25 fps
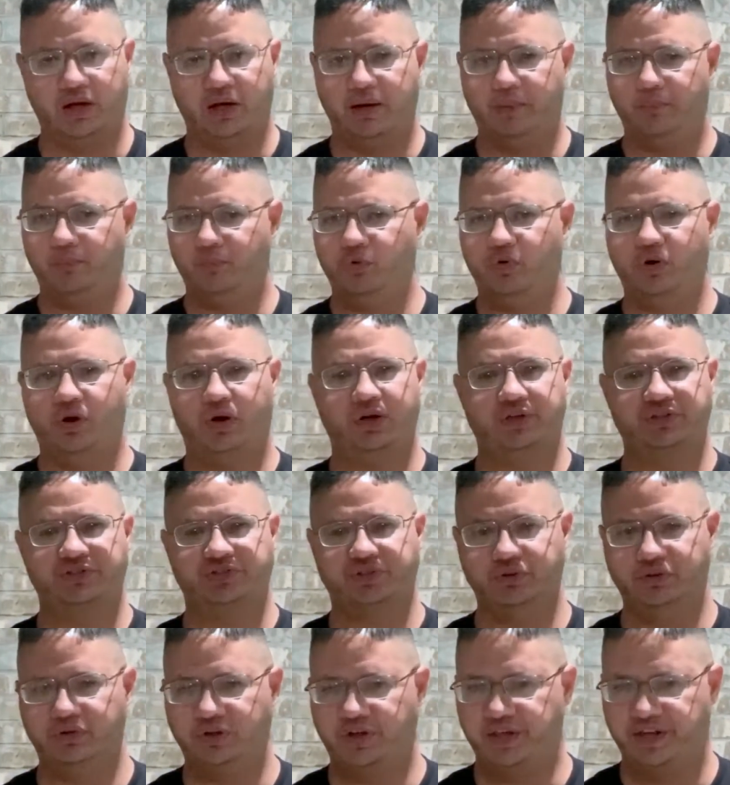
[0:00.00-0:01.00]
We're also
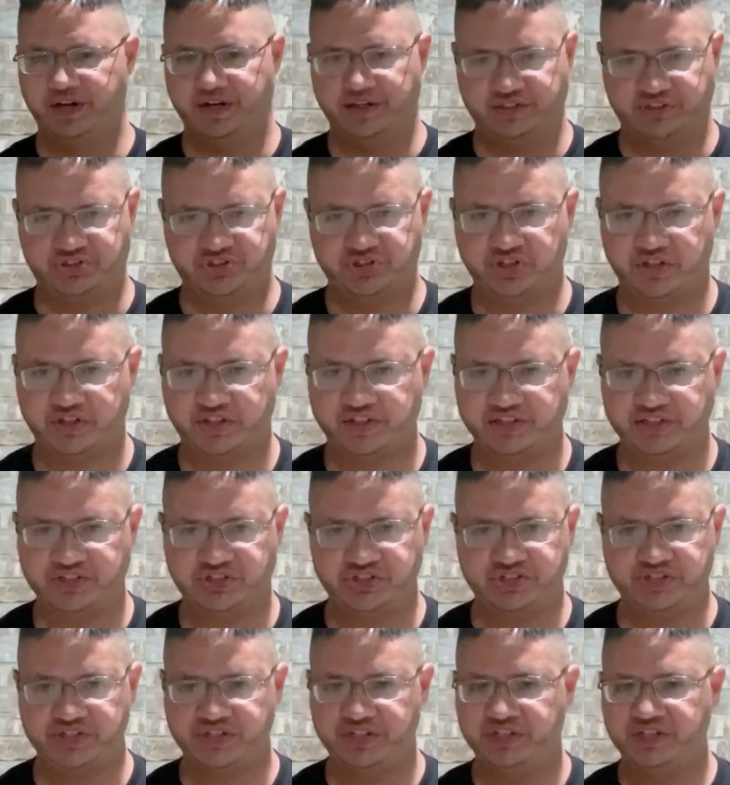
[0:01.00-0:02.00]
looking at Chuck E.
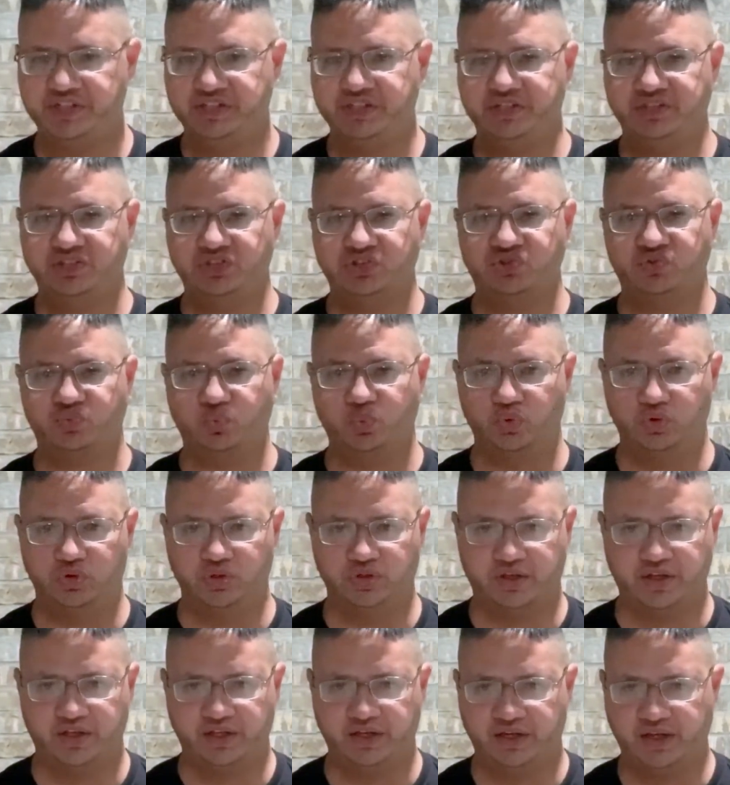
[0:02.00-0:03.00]
Cheese. We're
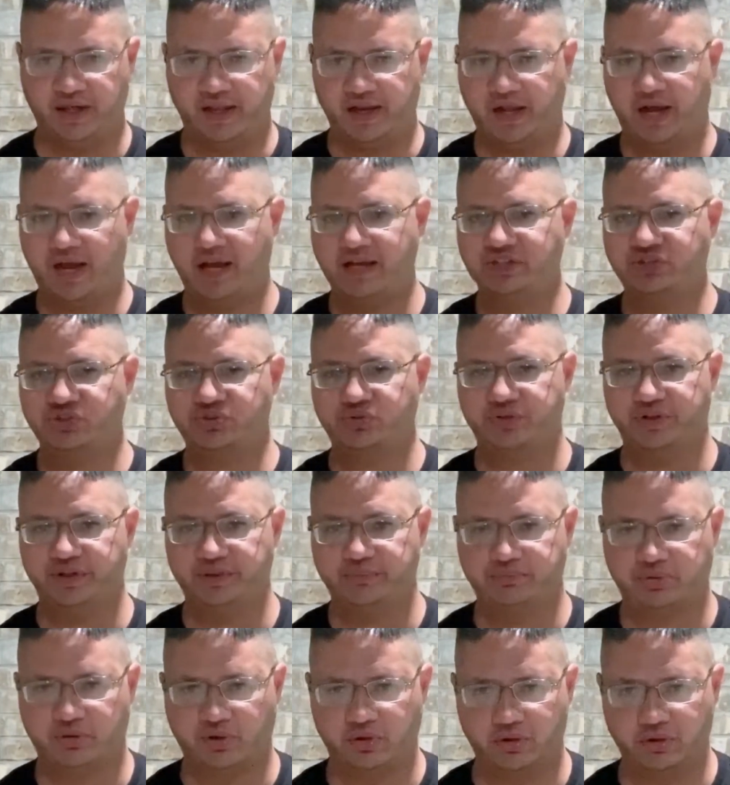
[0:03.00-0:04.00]
looking at ice cream
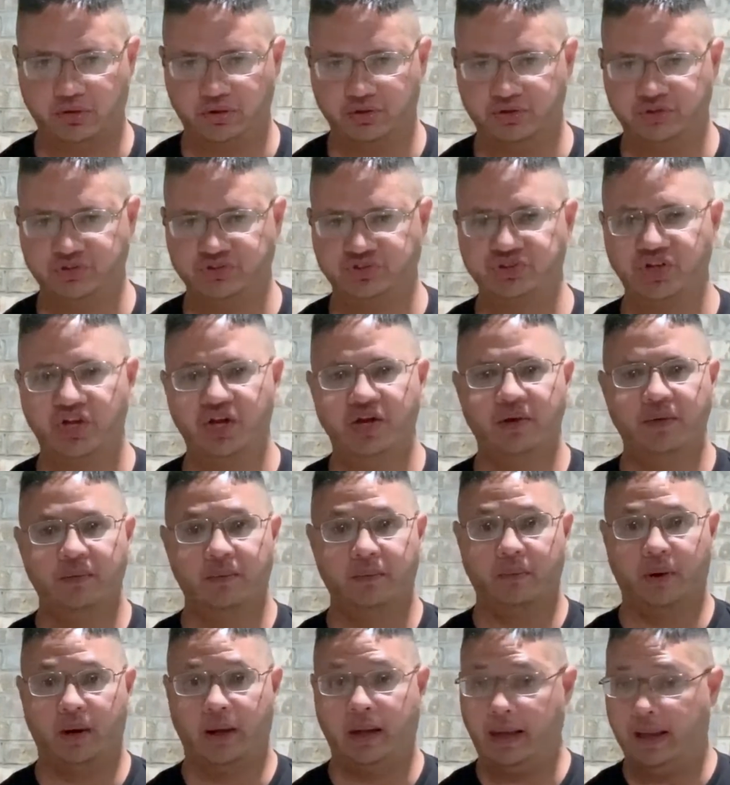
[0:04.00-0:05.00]
parlors,
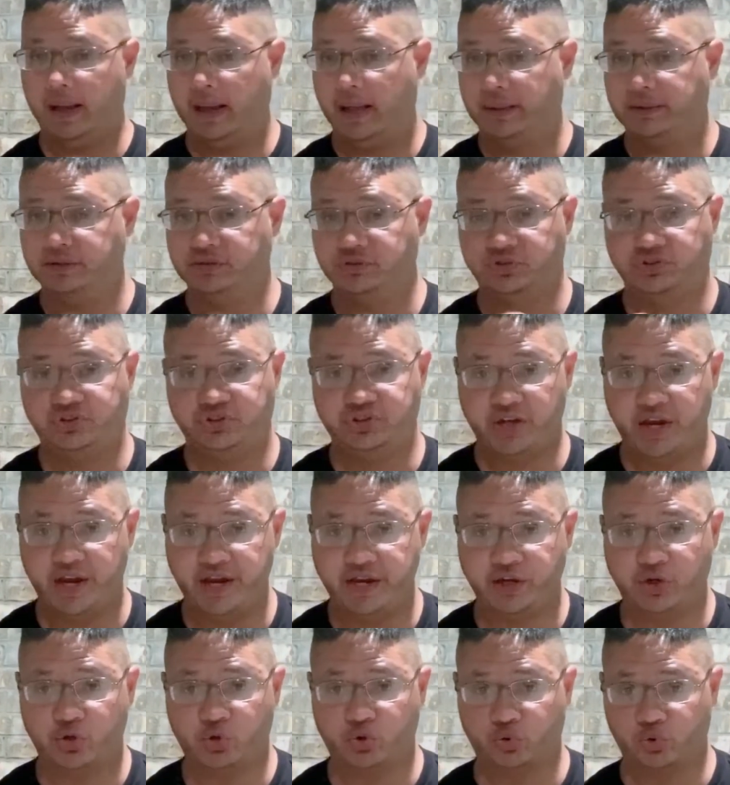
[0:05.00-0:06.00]

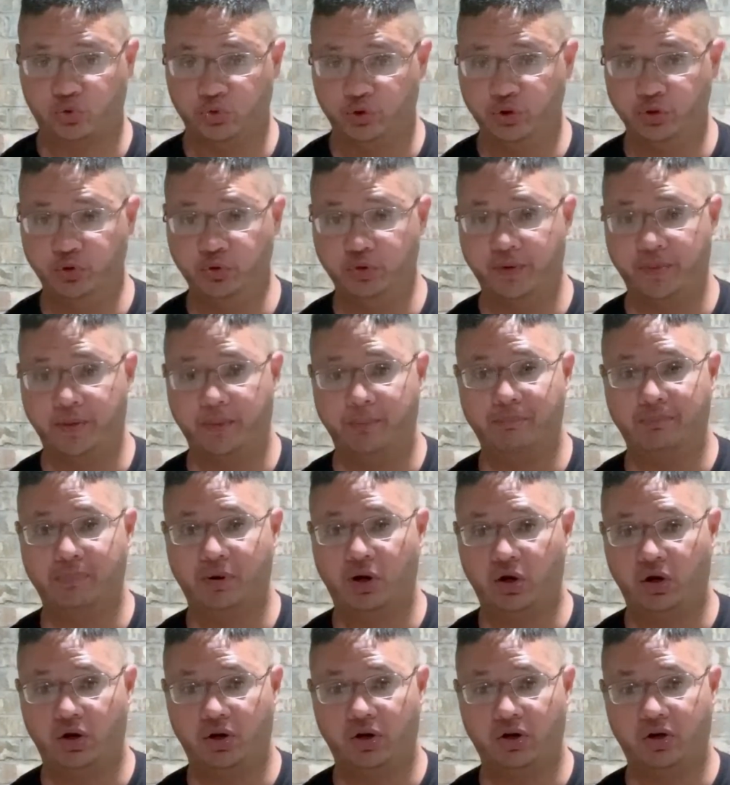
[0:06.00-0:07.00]
JCrew in the
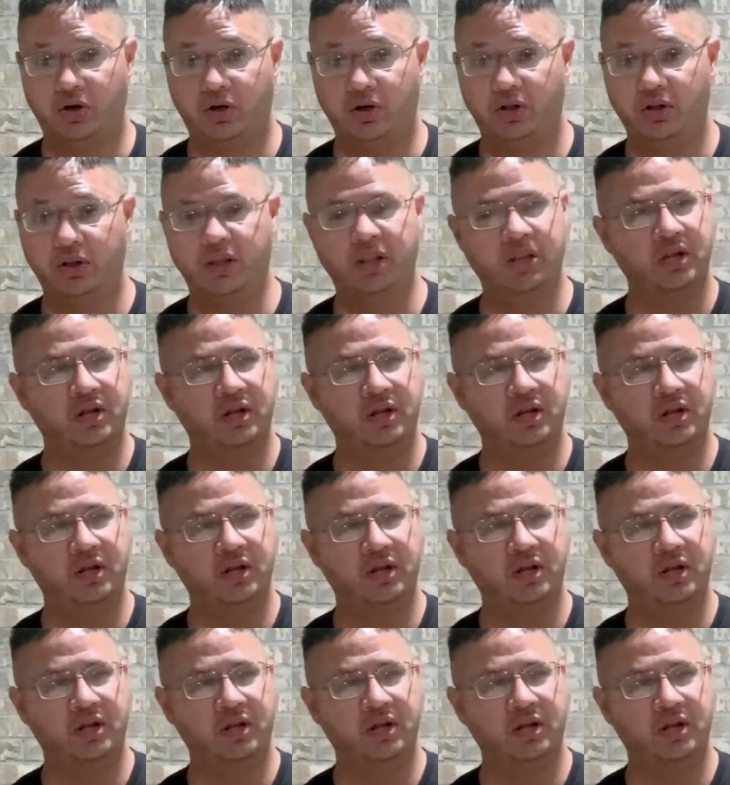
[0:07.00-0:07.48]
mall,